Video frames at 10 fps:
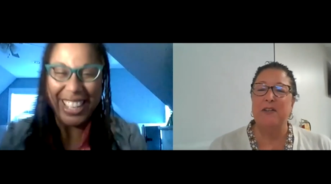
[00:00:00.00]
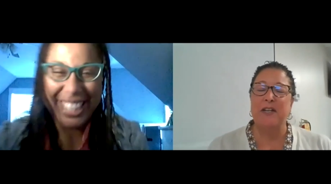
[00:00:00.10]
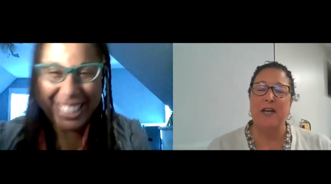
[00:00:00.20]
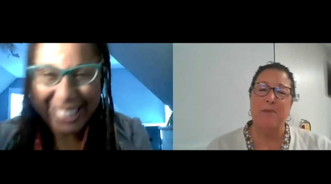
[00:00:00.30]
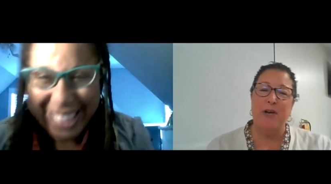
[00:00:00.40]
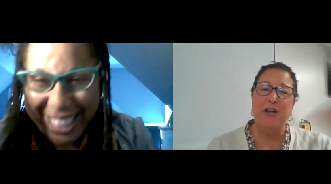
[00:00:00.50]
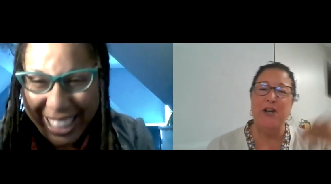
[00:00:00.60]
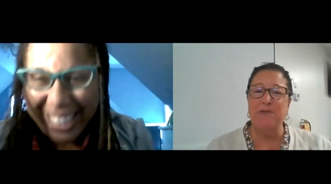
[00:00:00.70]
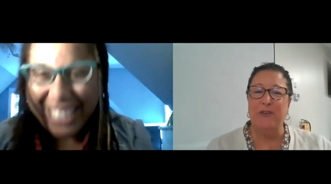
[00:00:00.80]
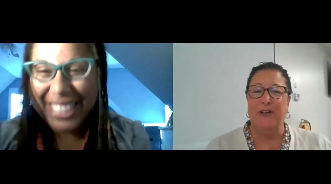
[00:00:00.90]
Speaker 1: Come on
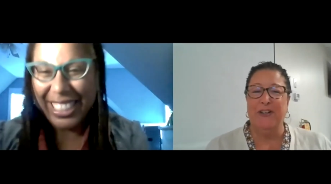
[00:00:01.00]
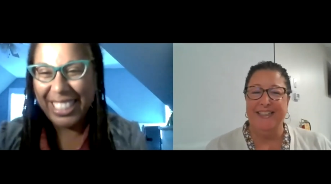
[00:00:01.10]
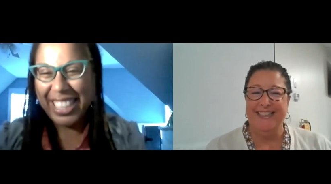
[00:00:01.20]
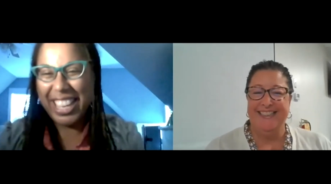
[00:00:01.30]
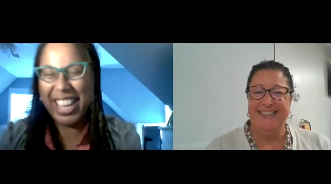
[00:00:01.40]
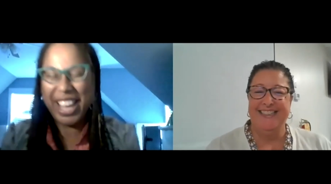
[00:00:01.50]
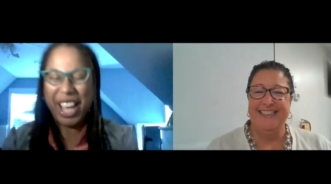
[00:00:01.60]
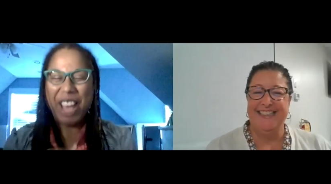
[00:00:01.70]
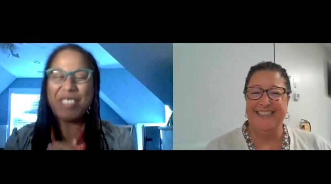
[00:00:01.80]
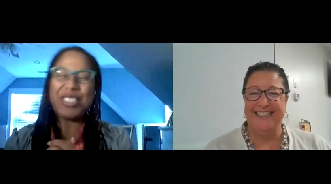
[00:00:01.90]
over.
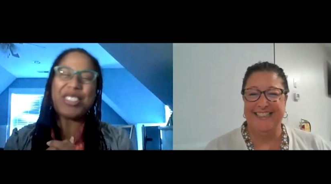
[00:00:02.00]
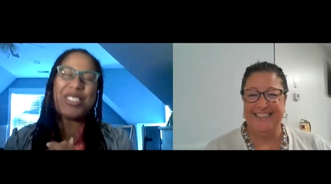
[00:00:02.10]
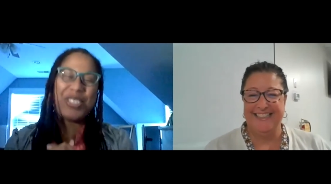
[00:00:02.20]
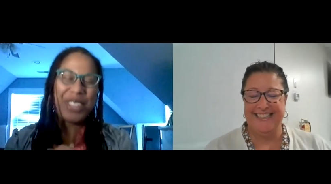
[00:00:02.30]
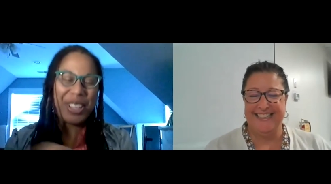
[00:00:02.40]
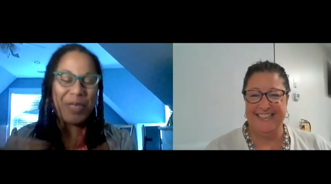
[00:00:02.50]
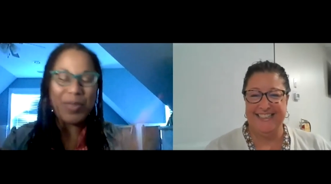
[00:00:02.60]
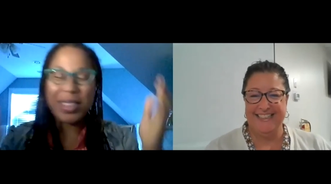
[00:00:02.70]
Absolutely.